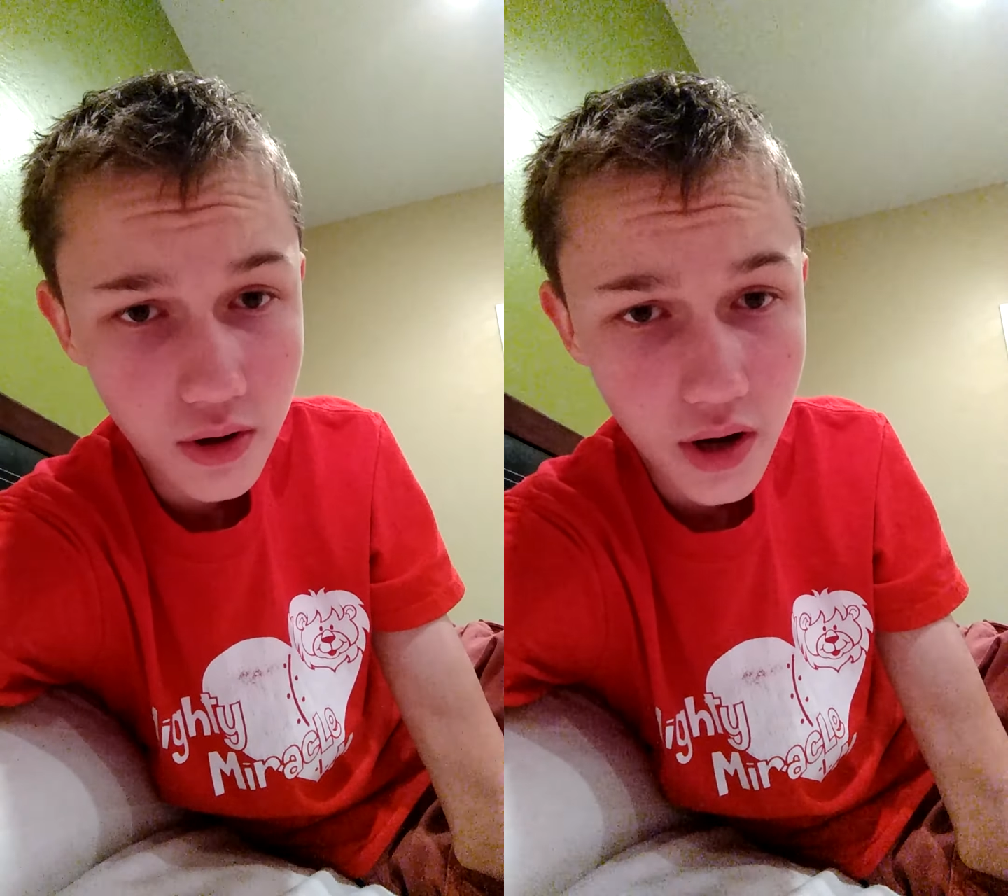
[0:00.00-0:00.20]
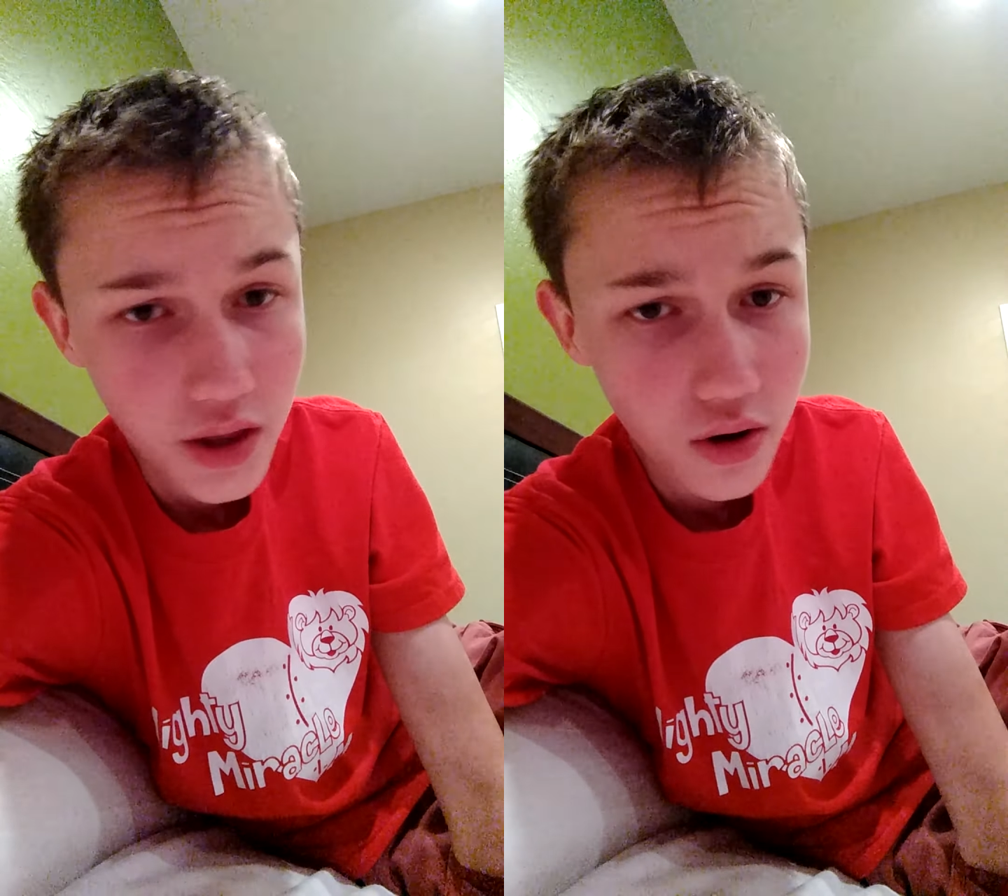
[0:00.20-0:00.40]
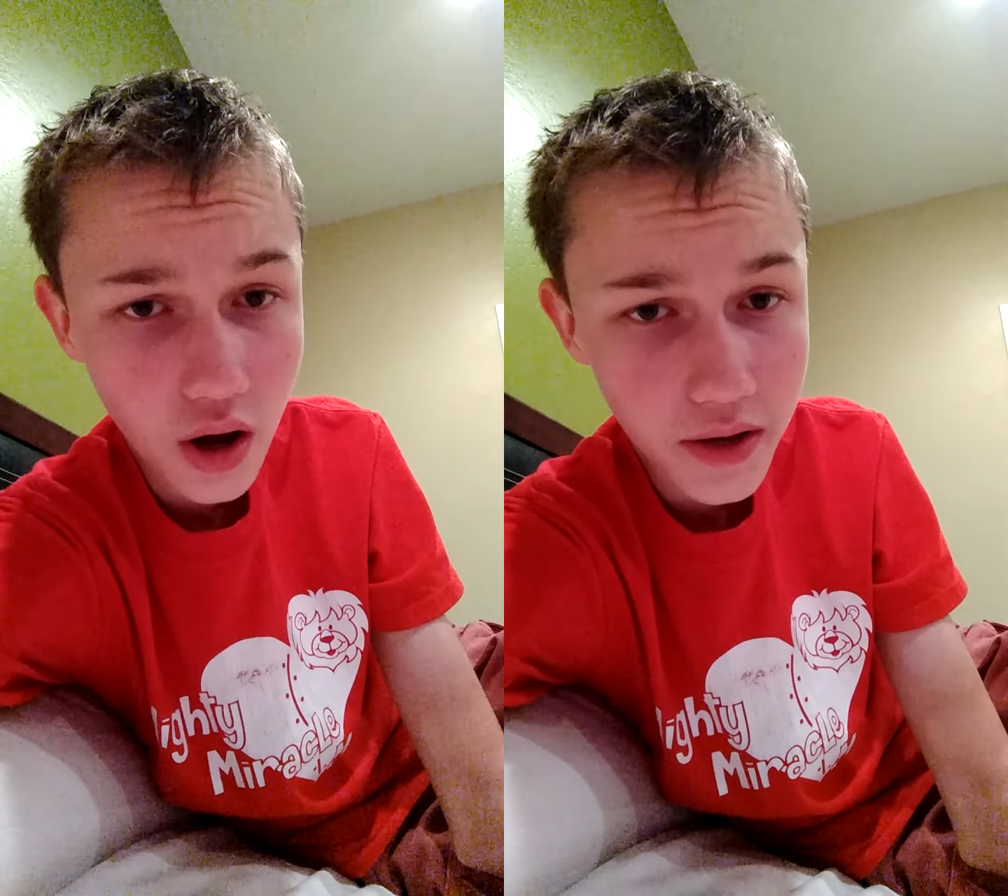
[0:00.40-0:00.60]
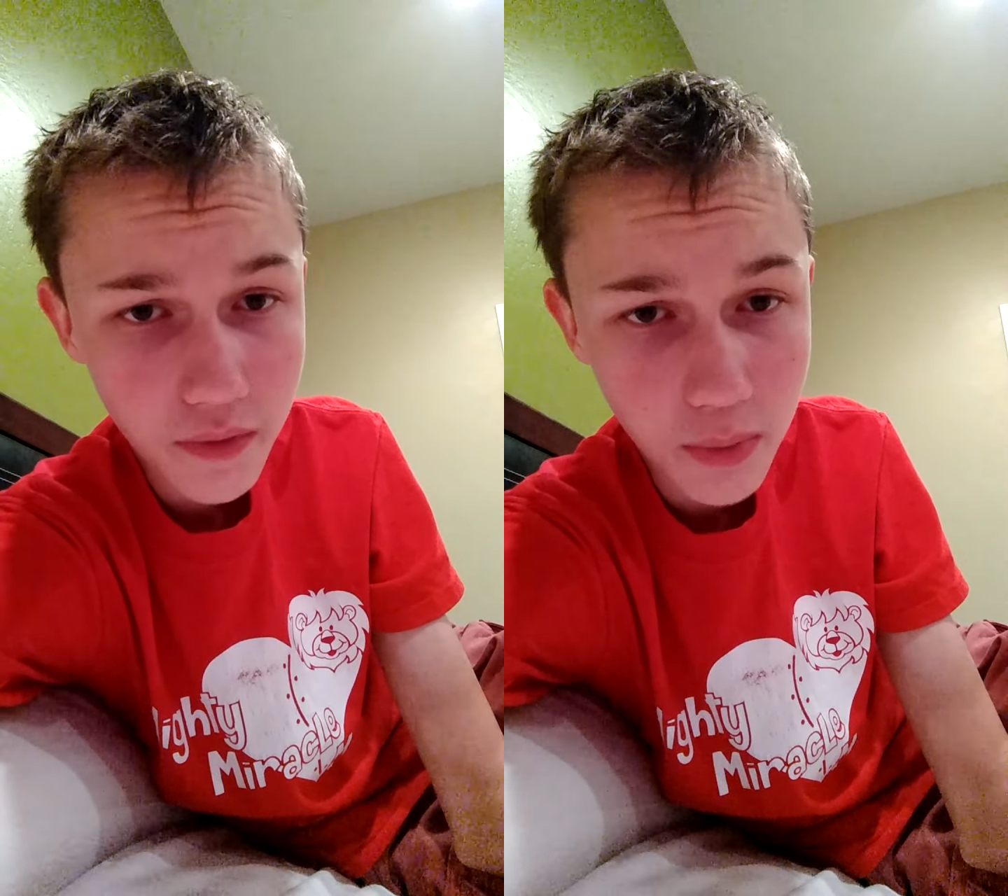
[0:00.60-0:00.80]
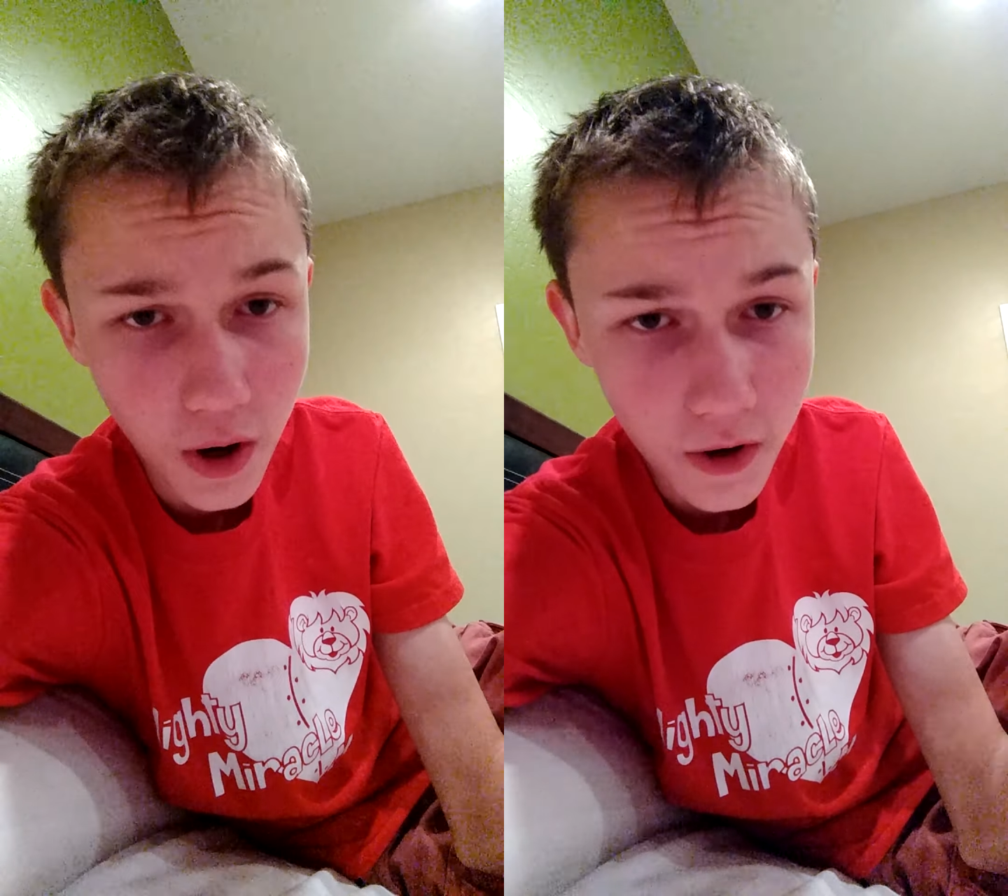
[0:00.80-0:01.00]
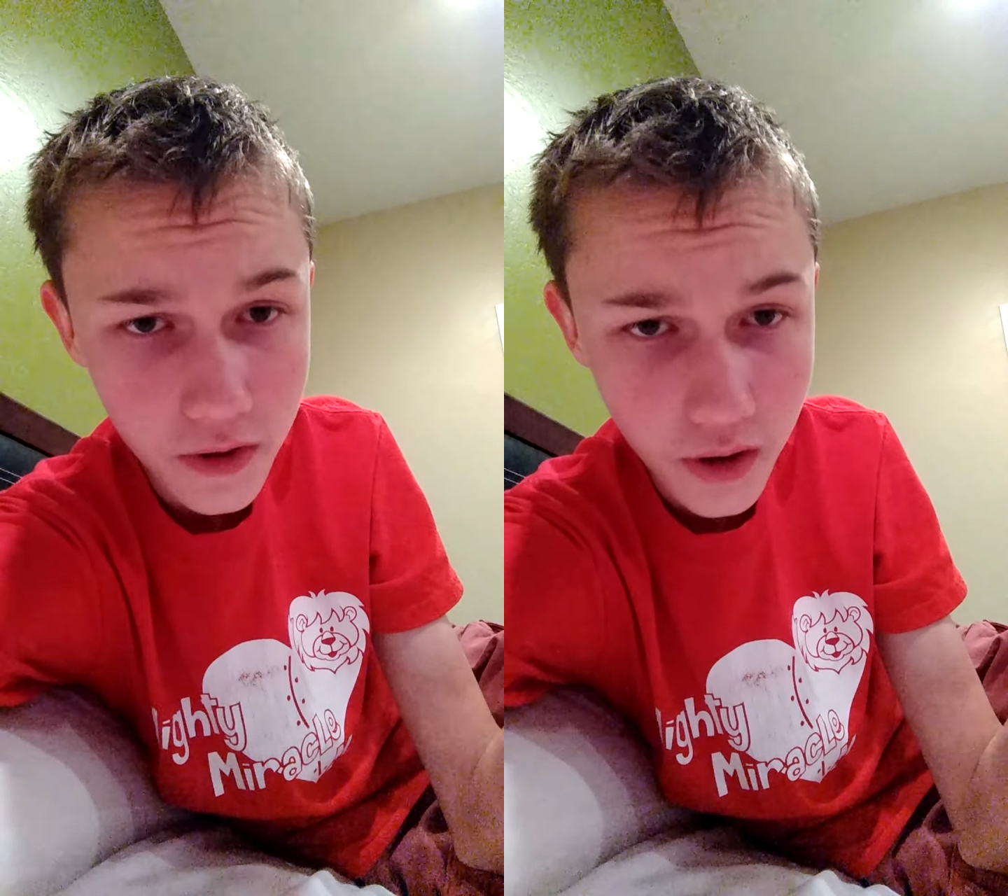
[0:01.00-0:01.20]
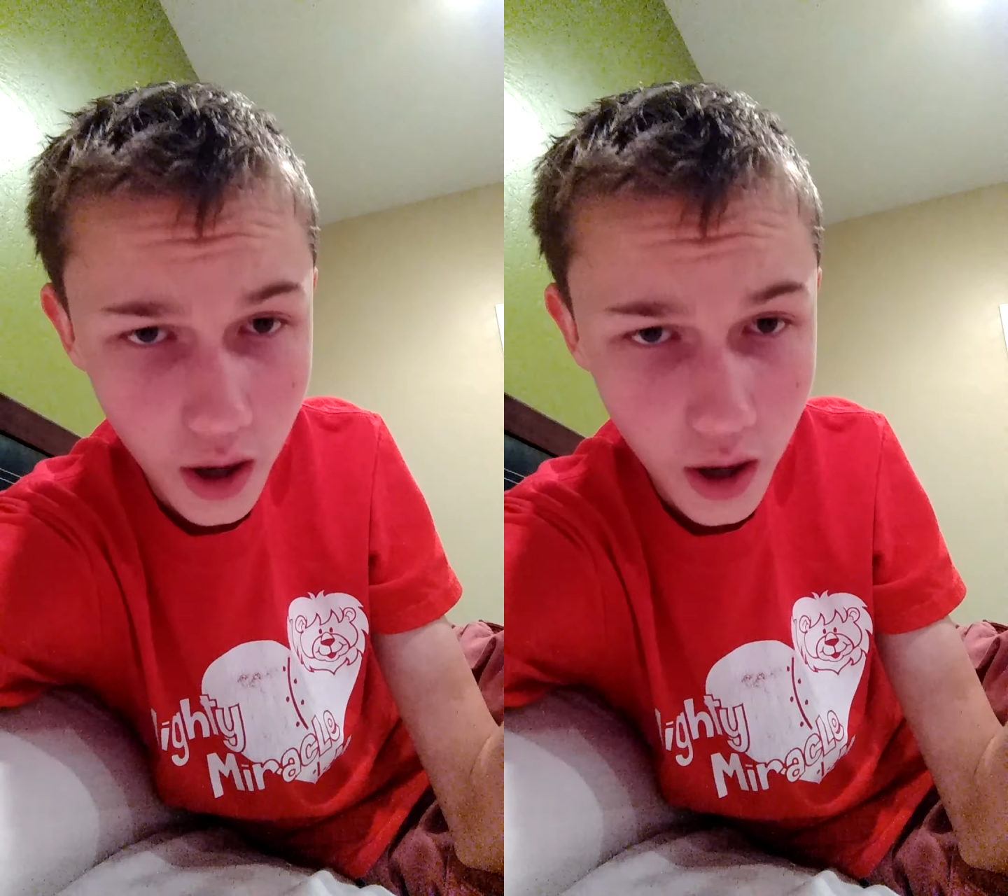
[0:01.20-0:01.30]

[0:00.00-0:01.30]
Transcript: and they're not even part of the